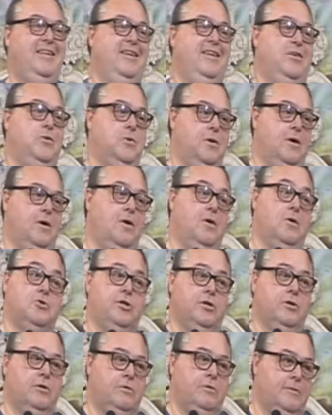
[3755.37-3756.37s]
We're all
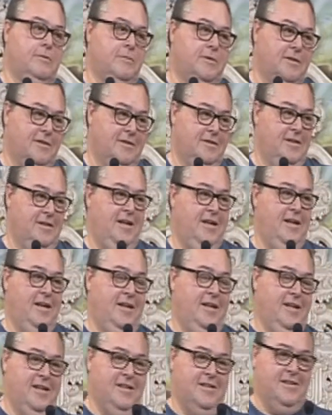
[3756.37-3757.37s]
children, brother,
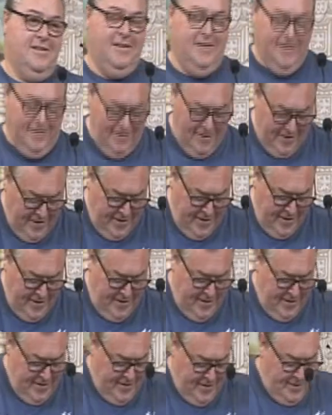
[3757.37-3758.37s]
and that's
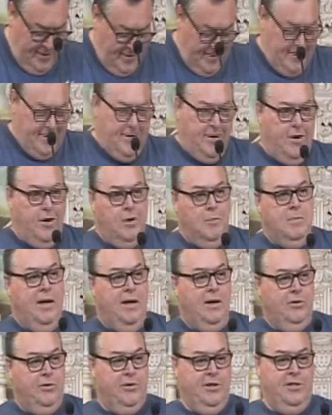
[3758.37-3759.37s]
our
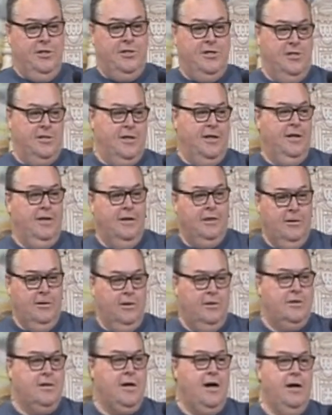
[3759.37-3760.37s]
boundaries just get a
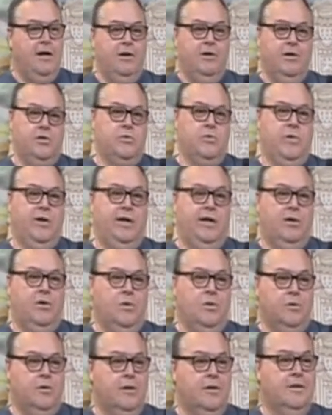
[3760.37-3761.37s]
little tighter as we get
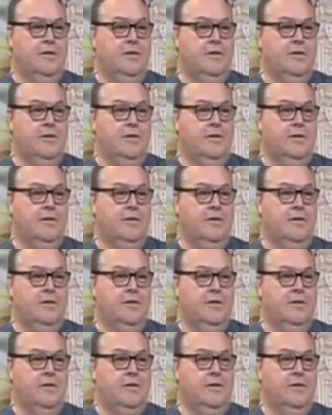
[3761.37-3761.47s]
older.